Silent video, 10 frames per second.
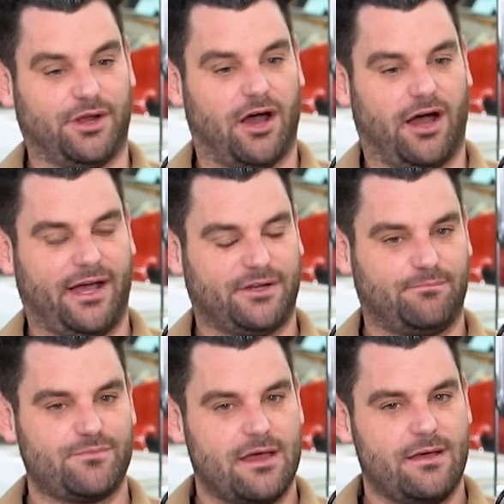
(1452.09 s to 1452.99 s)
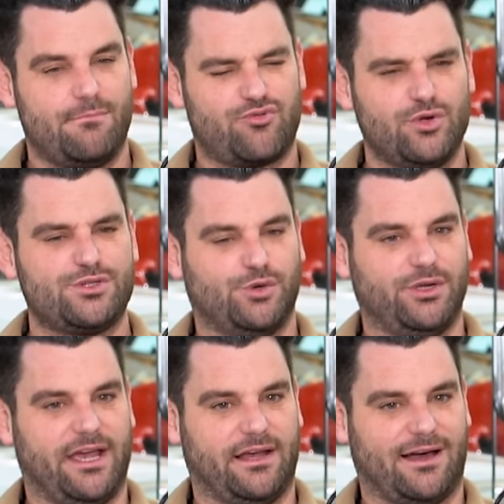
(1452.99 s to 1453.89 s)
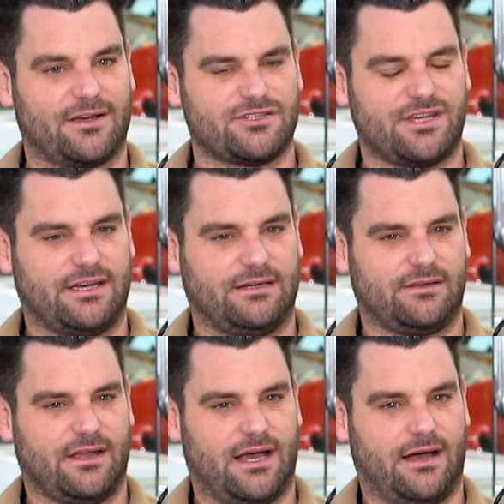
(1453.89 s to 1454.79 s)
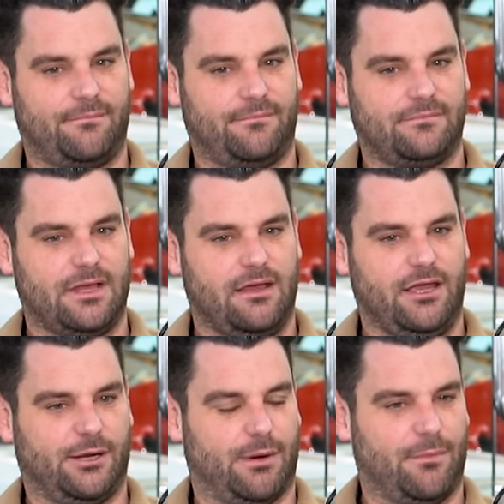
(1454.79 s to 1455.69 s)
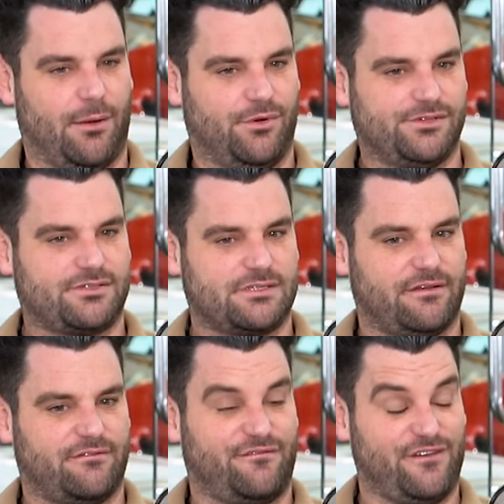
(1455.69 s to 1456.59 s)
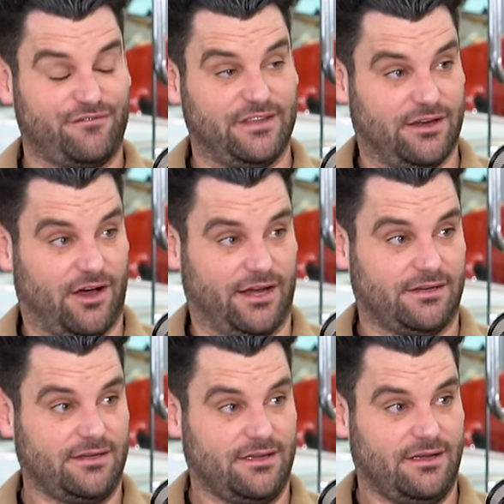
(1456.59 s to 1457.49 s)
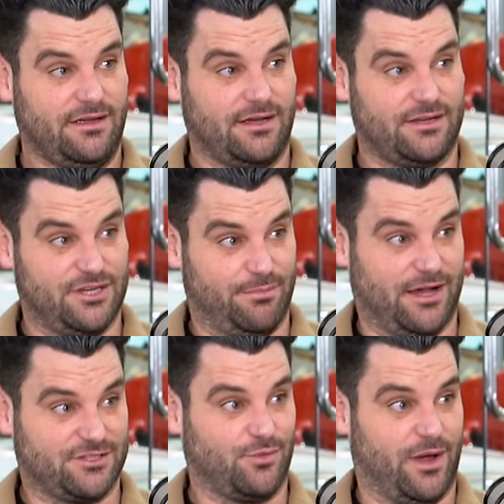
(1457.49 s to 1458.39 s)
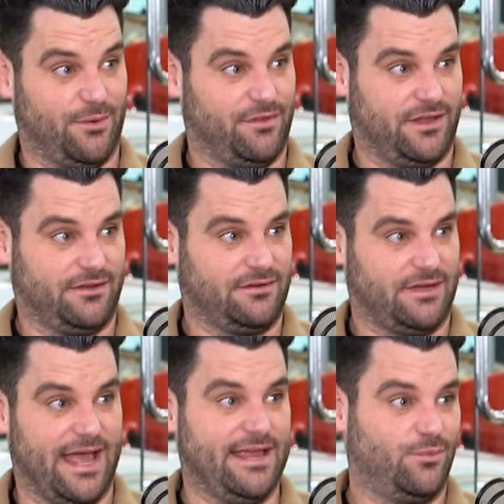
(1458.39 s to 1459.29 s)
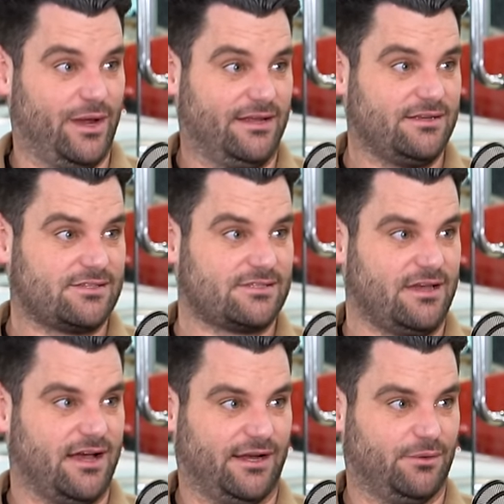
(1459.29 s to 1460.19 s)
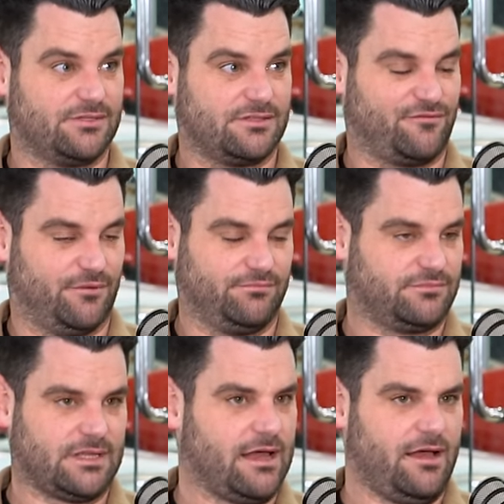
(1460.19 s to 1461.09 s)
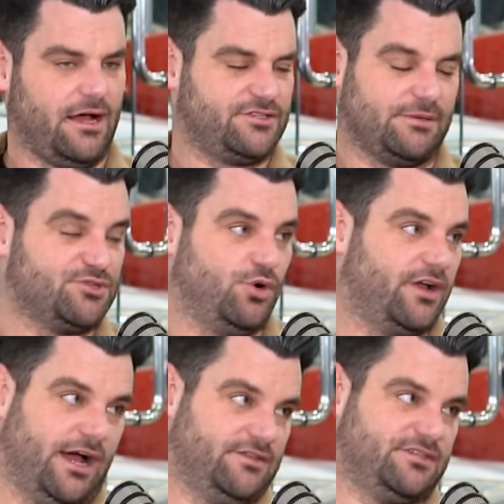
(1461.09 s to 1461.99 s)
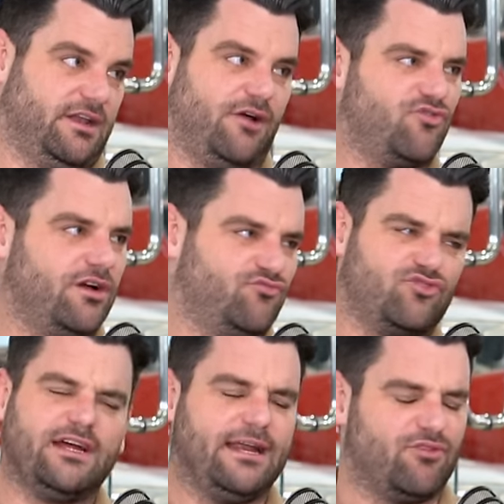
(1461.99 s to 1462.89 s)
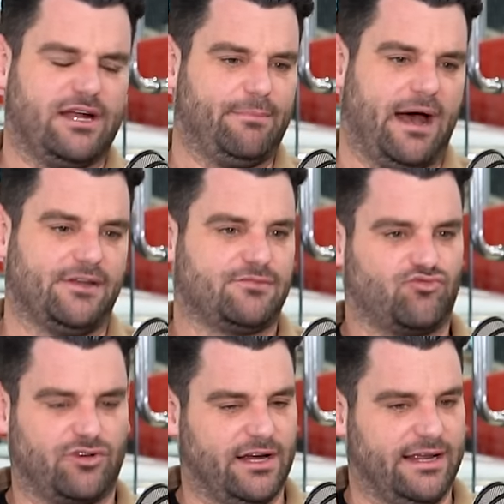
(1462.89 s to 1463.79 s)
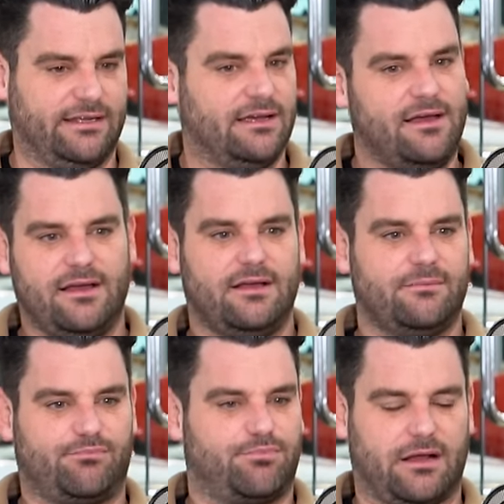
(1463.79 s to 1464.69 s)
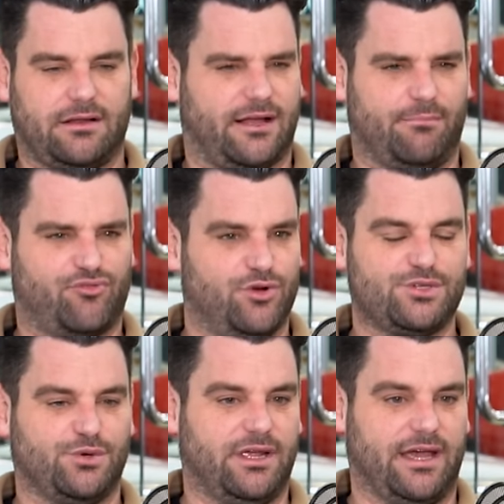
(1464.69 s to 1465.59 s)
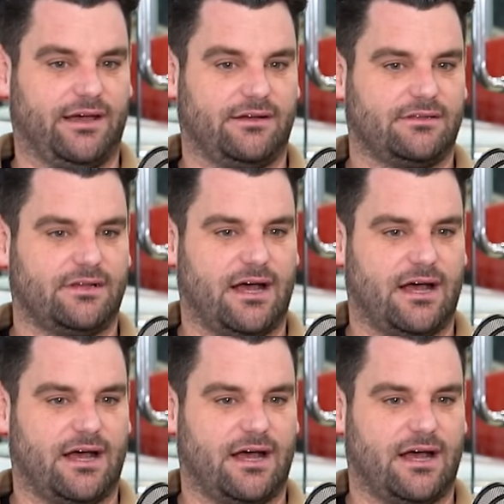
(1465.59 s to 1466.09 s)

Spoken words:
And I had a brutal year last year. You know, my mum was 59. And she passed away within 8 weeks. And it was from sort of cancer. Like really bad. Really like a brutal year.